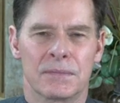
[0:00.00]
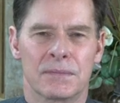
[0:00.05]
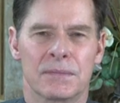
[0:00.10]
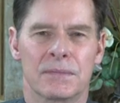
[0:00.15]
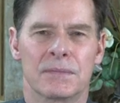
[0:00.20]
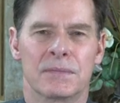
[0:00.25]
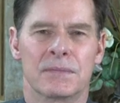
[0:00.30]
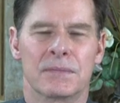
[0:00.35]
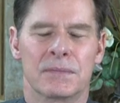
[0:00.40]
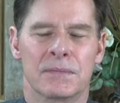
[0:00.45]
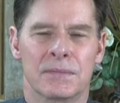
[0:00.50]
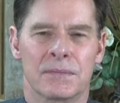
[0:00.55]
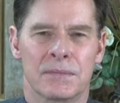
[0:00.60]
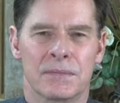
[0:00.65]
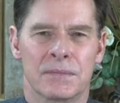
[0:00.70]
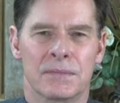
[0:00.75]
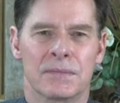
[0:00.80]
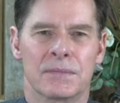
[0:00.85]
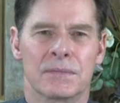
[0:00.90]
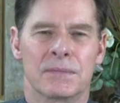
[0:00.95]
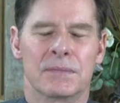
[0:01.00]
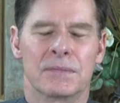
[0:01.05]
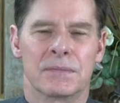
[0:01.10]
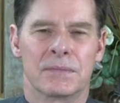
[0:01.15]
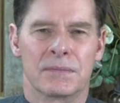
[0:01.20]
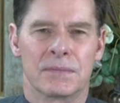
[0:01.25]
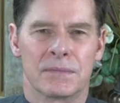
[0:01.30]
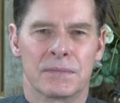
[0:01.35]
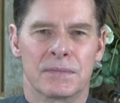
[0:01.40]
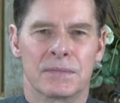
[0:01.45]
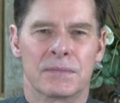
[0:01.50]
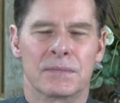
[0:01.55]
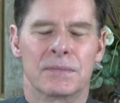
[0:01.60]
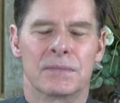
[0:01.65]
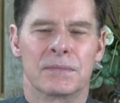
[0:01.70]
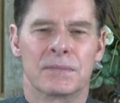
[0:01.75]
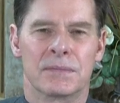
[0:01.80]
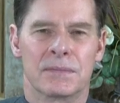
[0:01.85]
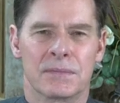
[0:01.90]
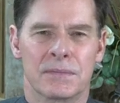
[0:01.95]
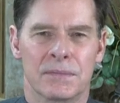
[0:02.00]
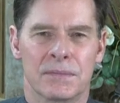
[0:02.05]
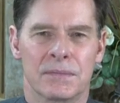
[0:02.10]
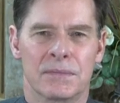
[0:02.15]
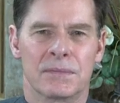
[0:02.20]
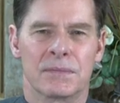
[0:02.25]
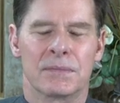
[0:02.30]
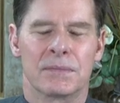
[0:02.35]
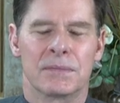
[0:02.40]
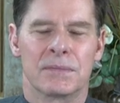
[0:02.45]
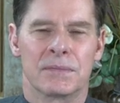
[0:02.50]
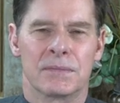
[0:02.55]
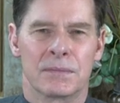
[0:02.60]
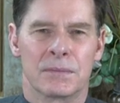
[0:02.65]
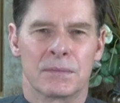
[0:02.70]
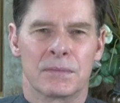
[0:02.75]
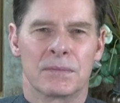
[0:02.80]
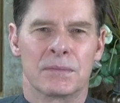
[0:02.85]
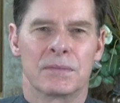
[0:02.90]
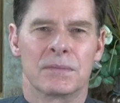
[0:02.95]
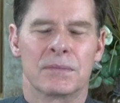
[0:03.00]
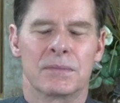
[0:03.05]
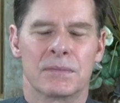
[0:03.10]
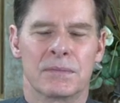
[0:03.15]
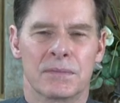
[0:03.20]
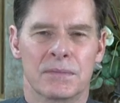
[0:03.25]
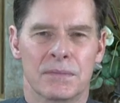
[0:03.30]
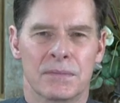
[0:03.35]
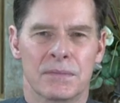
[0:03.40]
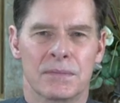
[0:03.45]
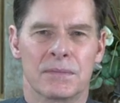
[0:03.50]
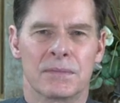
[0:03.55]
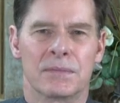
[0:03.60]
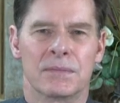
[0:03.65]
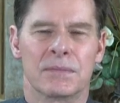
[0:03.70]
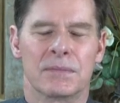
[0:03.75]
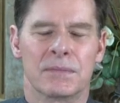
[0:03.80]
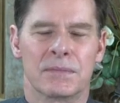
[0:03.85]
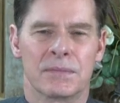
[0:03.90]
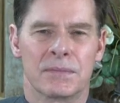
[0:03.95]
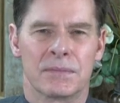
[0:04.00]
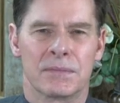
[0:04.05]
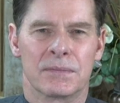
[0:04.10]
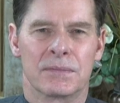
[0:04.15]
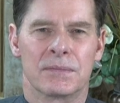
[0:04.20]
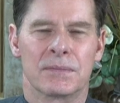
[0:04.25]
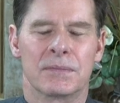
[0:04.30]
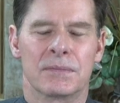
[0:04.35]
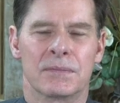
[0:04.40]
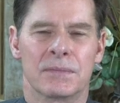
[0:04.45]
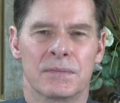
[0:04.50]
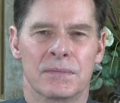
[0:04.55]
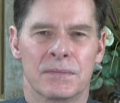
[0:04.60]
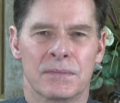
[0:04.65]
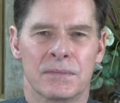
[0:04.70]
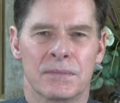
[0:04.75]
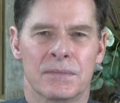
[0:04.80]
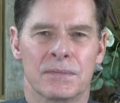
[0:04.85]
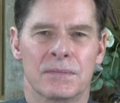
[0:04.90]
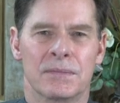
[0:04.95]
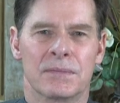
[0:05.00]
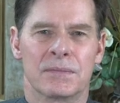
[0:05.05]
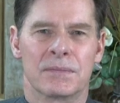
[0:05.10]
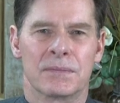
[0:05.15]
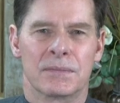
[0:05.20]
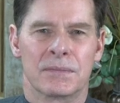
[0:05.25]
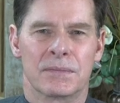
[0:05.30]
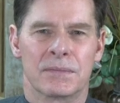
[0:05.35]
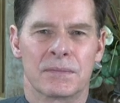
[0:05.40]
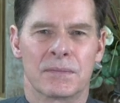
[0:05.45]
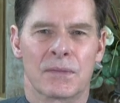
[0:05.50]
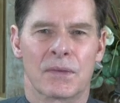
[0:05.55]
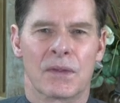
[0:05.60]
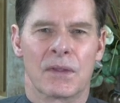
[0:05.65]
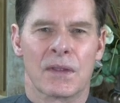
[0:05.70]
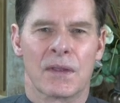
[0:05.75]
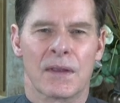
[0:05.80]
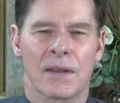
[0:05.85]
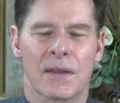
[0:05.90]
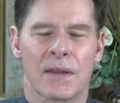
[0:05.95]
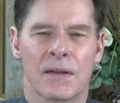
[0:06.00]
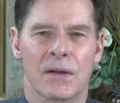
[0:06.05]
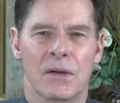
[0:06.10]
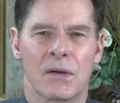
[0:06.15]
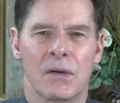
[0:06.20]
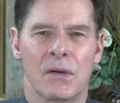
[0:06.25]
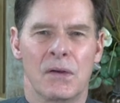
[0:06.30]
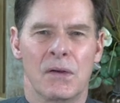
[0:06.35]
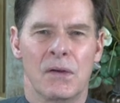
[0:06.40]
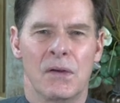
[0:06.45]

[no speech]